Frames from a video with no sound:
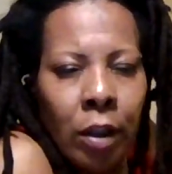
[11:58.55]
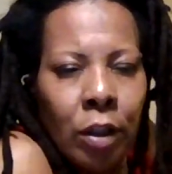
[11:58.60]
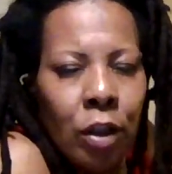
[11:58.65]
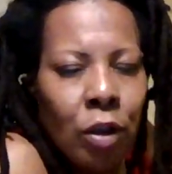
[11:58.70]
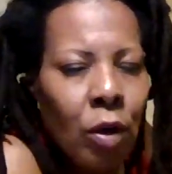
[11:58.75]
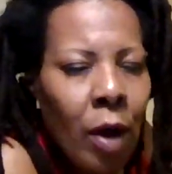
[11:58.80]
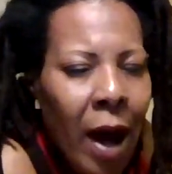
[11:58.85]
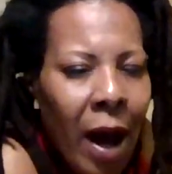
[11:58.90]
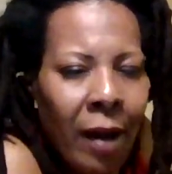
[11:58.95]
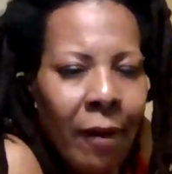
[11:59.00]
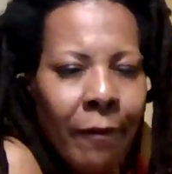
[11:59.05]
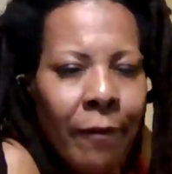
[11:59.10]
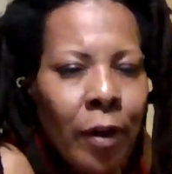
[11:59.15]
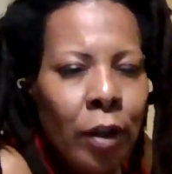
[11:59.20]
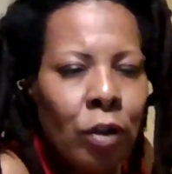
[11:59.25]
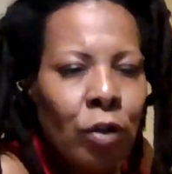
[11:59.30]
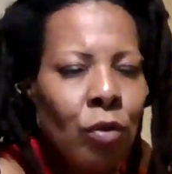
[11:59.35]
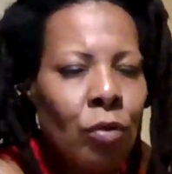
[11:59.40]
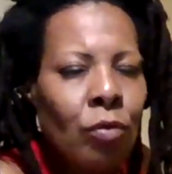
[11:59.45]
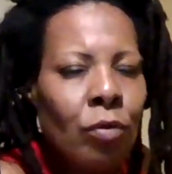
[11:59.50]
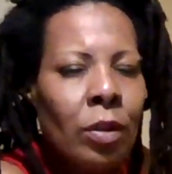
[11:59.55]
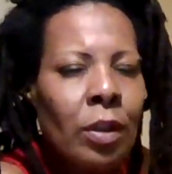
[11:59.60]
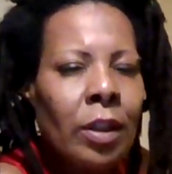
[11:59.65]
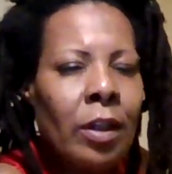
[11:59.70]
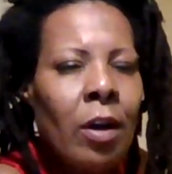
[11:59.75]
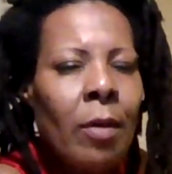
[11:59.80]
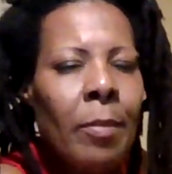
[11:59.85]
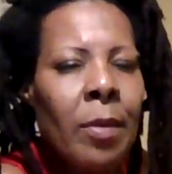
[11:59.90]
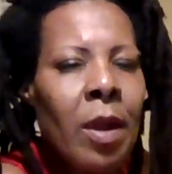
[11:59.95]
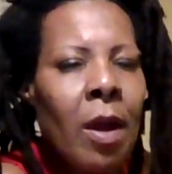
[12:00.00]
So how the fuck is you gonna
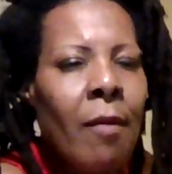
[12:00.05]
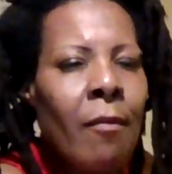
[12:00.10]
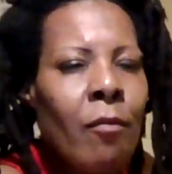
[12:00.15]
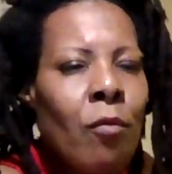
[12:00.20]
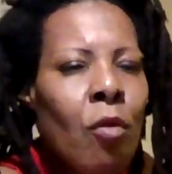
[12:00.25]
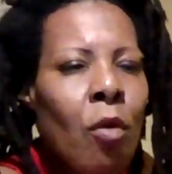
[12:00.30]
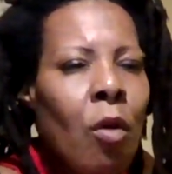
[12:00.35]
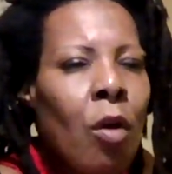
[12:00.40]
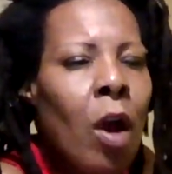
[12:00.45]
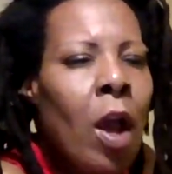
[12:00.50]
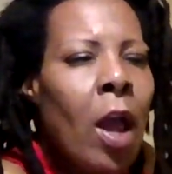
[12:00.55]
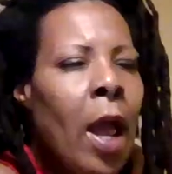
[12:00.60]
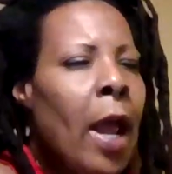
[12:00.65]
tell me I'm wrong?